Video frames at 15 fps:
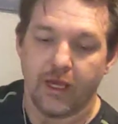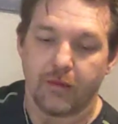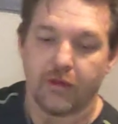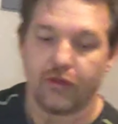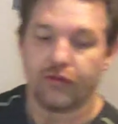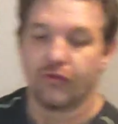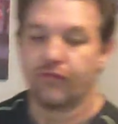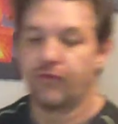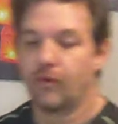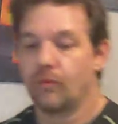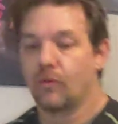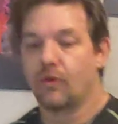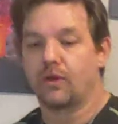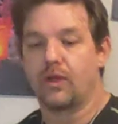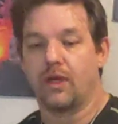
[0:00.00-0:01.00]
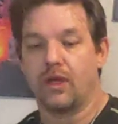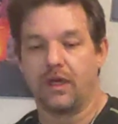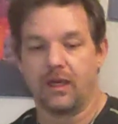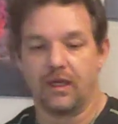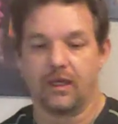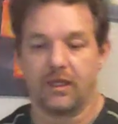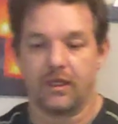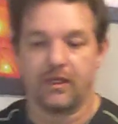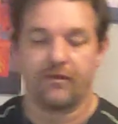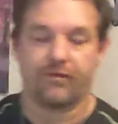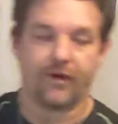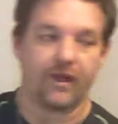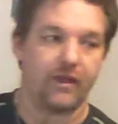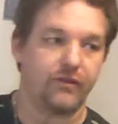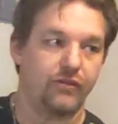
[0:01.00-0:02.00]
because your footwork in any
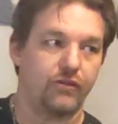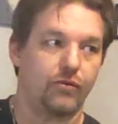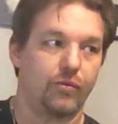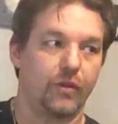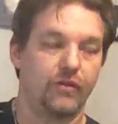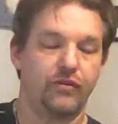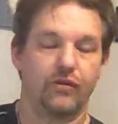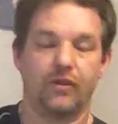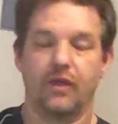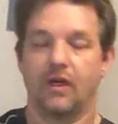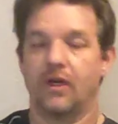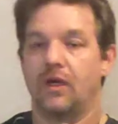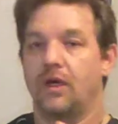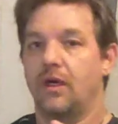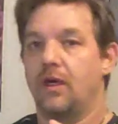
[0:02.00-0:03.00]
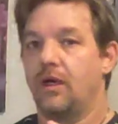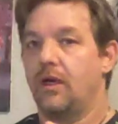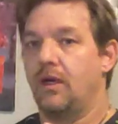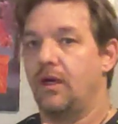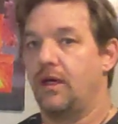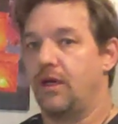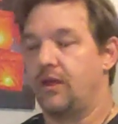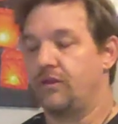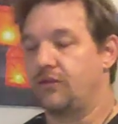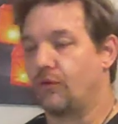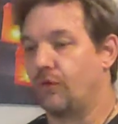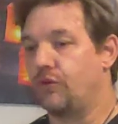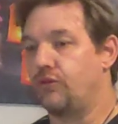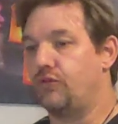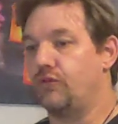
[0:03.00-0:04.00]
fighting situation is
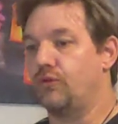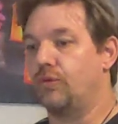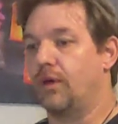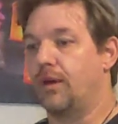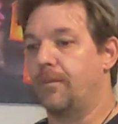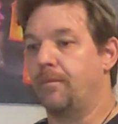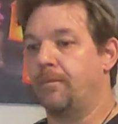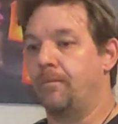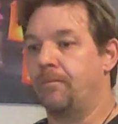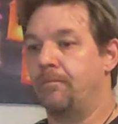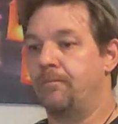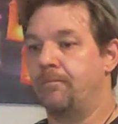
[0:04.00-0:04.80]
going to